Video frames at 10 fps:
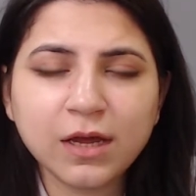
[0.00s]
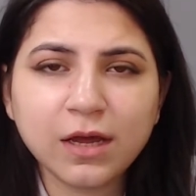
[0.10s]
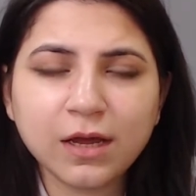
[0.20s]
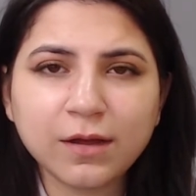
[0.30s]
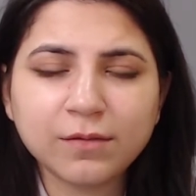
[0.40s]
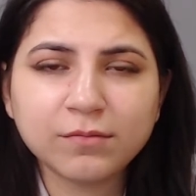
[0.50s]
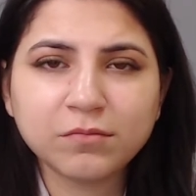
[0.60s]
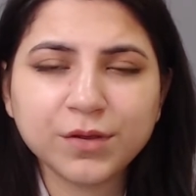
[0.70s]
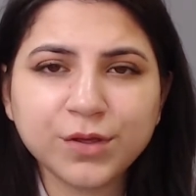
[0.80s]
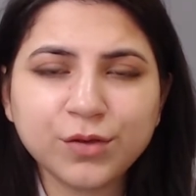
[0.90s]

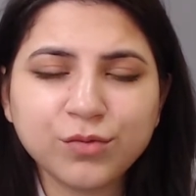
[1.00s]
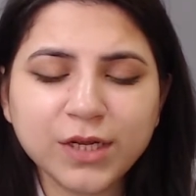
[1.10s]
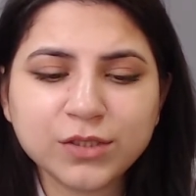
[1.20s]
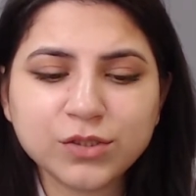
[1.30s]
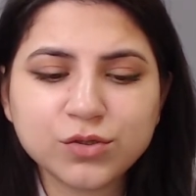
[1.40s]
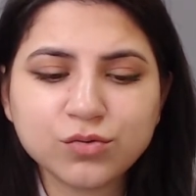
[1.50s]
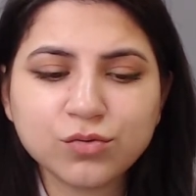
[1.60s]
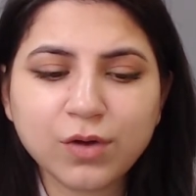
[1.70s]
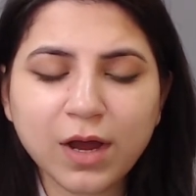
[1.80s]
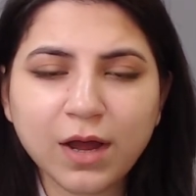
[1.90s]
you need
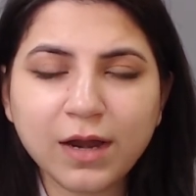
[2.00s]
to